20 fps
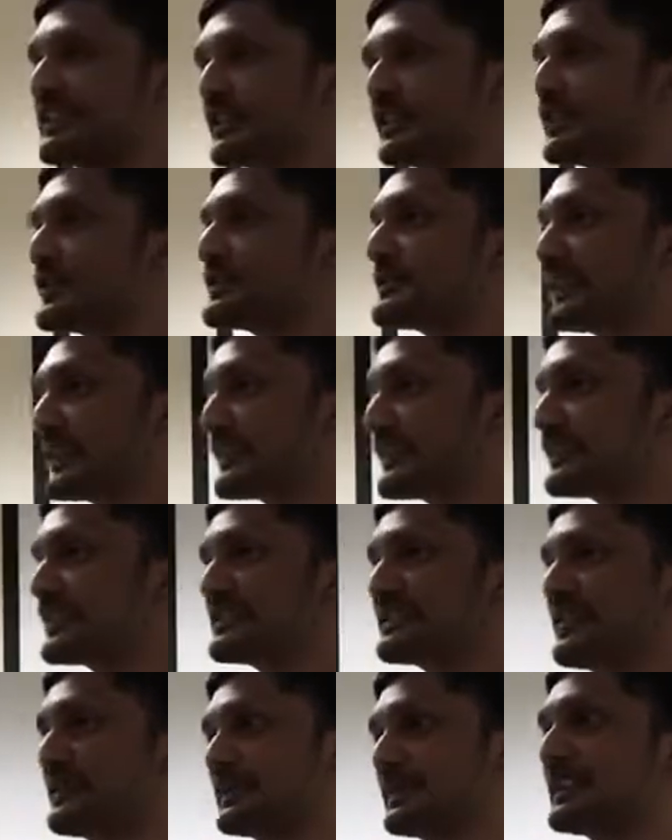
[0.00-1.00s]
across
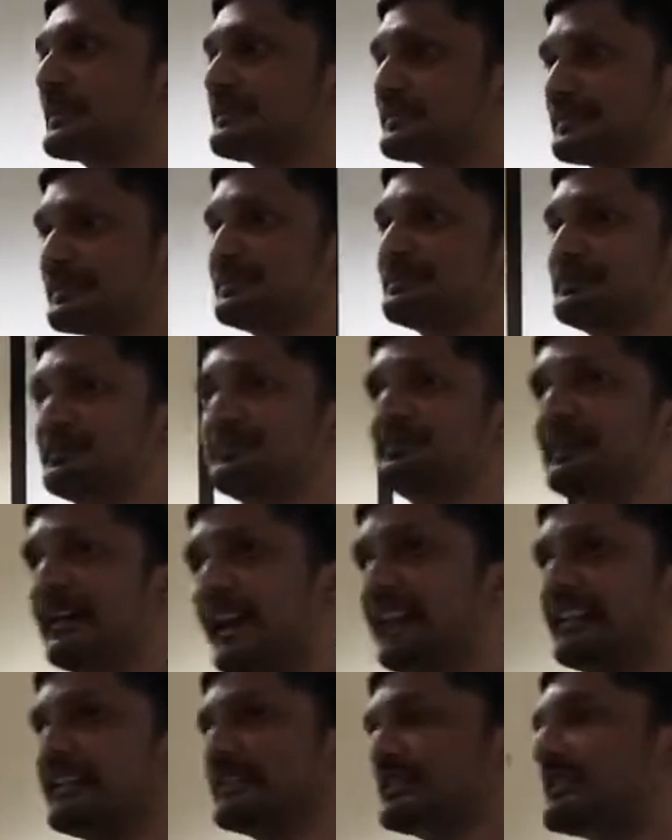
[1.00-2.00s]
whatever's kept up
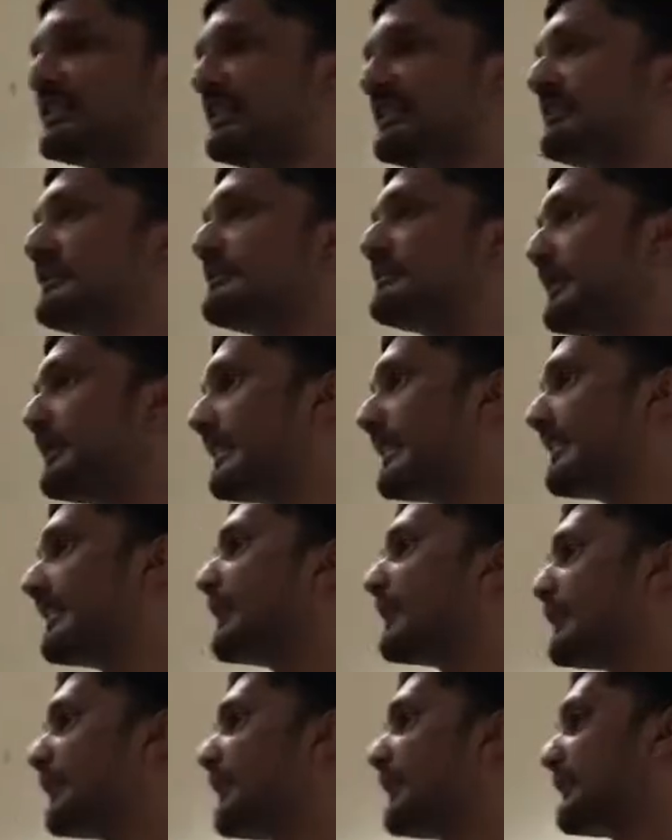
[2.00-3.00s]
and to lead with
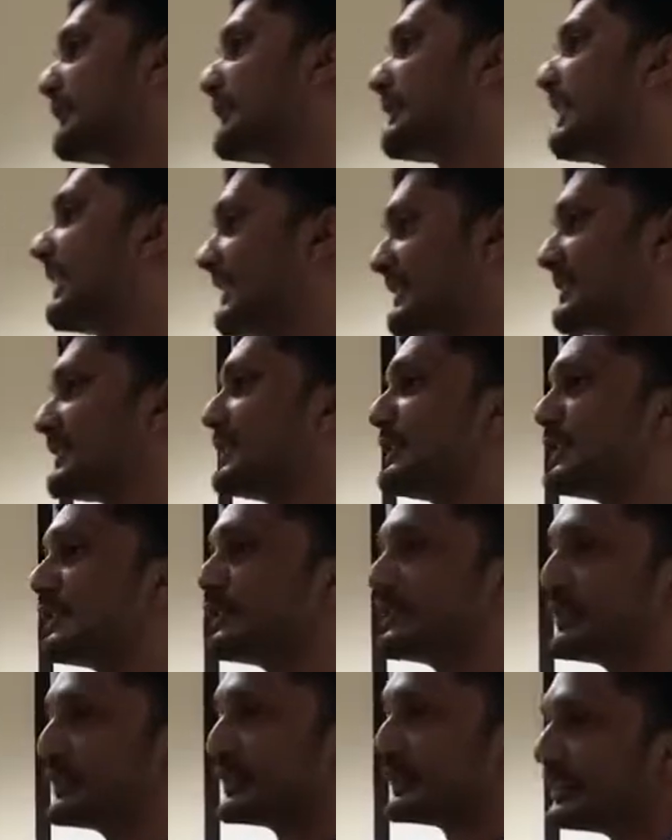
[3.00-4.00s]
breaking of a lot of glasses on the
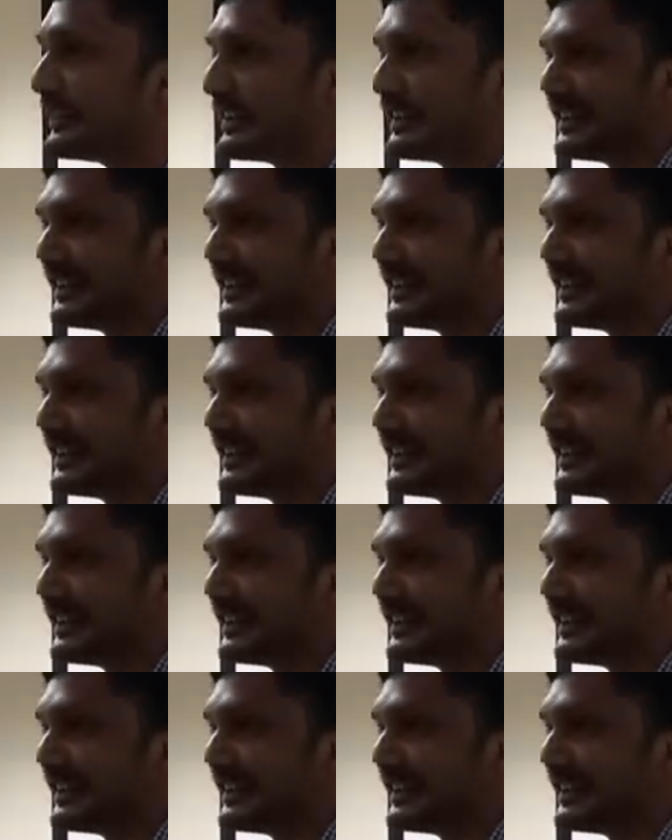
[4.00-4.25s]
floor.